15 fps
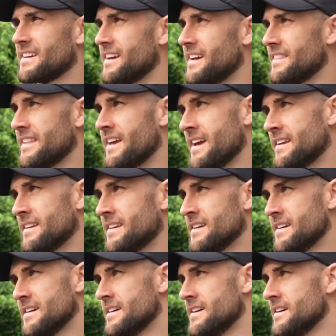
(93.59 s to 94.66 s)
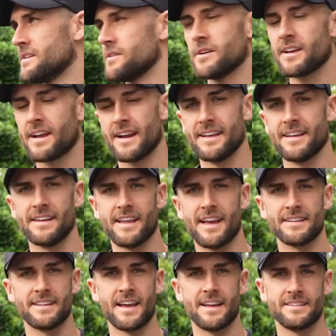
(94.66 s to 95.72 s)
and then we're going to hit a
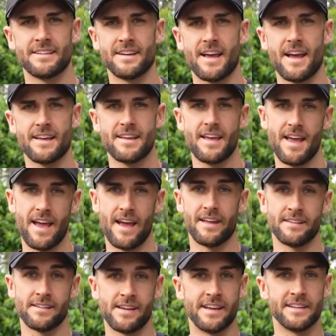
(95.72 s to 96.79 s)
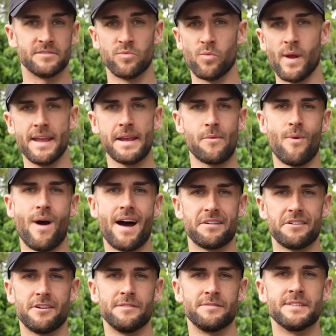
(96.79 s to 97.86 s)
leg day today, and it's week one
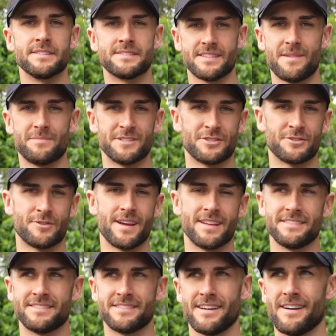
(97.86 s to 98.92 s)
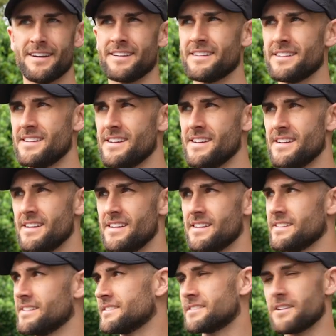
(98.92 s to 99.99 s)
of the summer shred, so
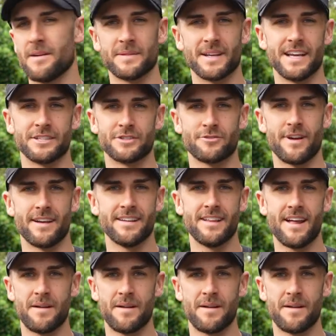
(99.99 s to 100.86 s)
it's time to get shredded.